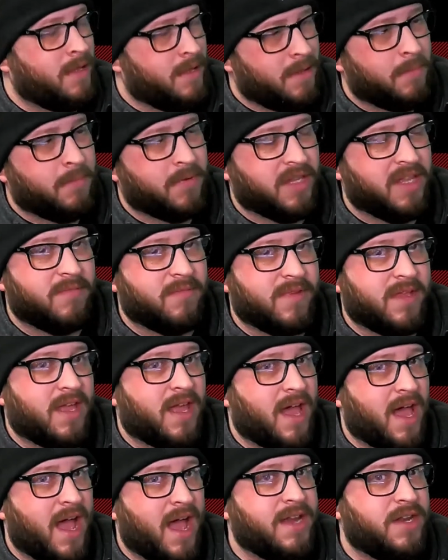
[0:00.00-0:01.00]
Believe me,
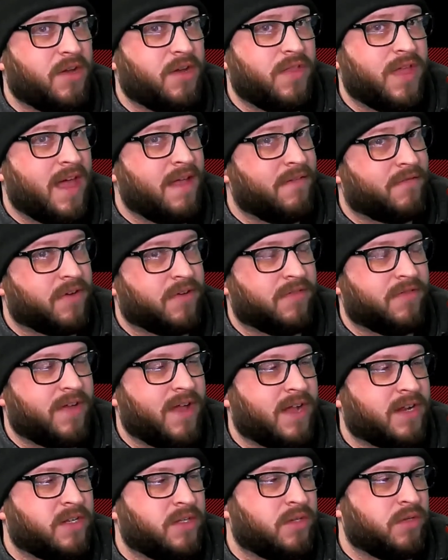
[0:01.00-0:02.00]
I know that for a
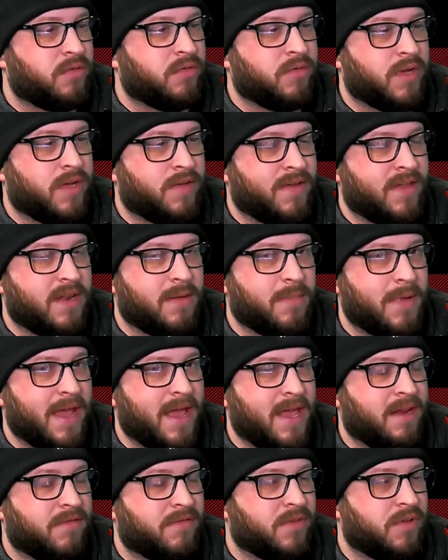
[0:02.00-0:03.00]
fact, too. I've had a ban
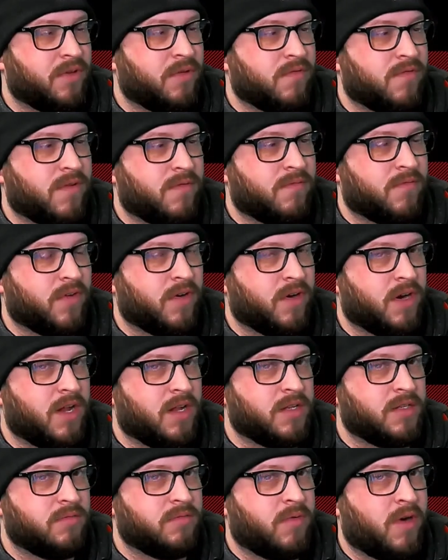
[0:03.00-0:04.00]
a few of them
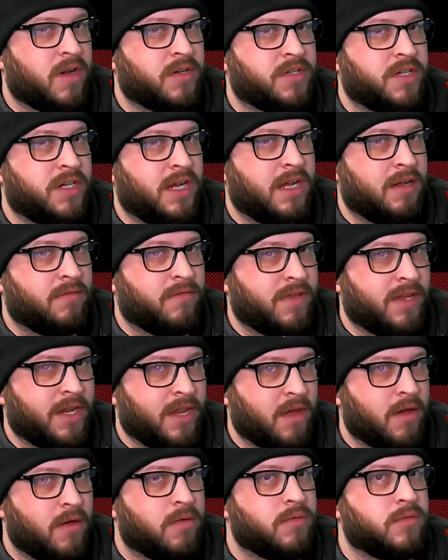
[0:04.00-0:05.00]
for watching
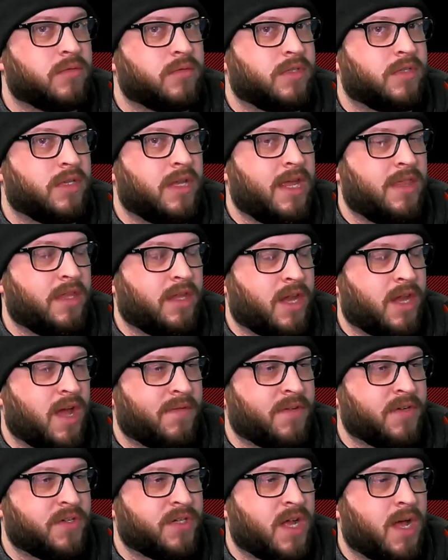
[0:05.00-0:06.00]
videos in the
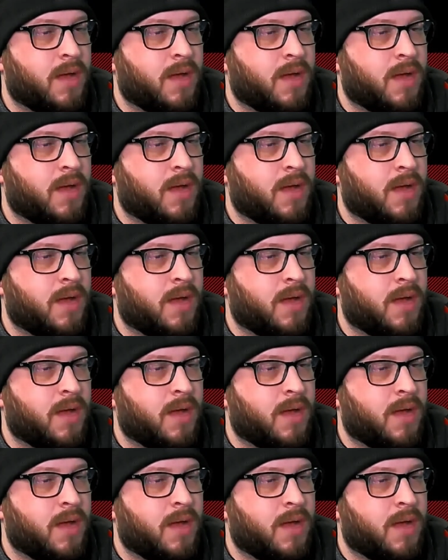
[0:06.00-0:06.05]
coffee shop.